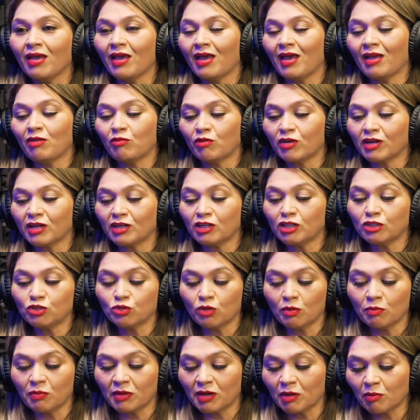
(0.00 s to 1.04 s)
and we're going to do
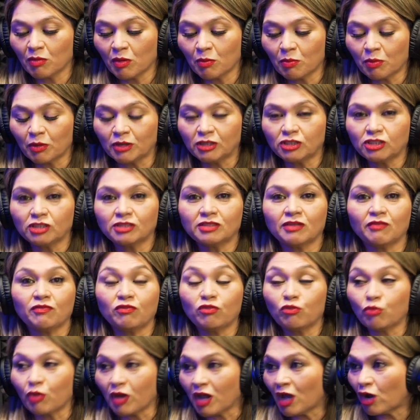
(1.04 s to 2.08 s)
a minimum purchase of
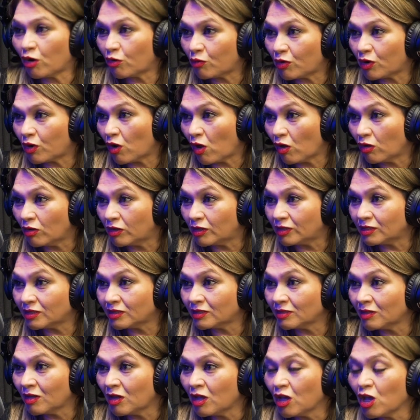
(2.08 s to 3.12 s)
$300.
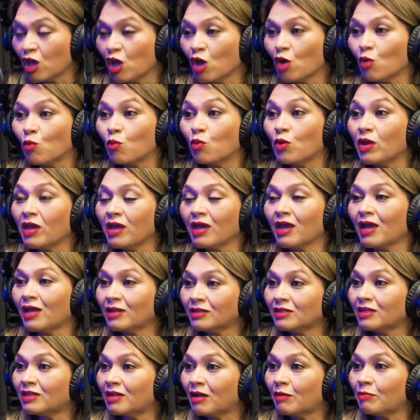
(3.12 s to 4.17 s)
We
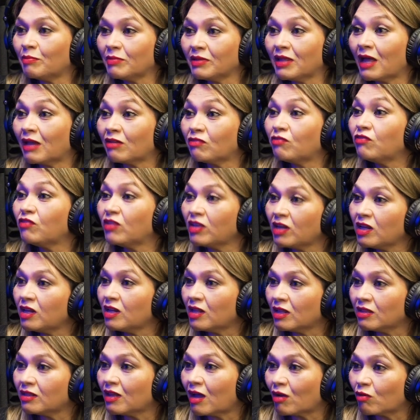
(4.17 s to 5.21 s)
ended up not fitting
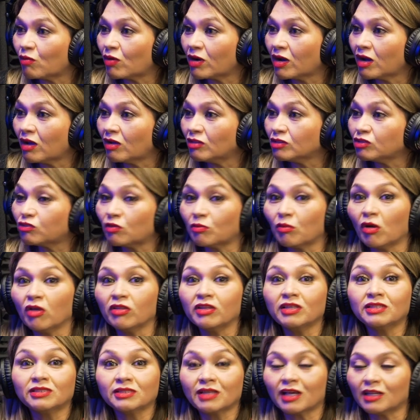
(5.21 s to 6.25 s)
in that warehouse from all
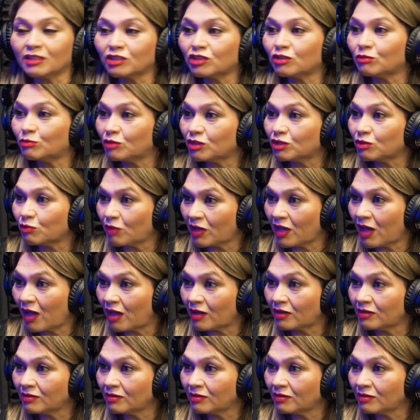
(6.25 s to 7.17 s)
these customers we had.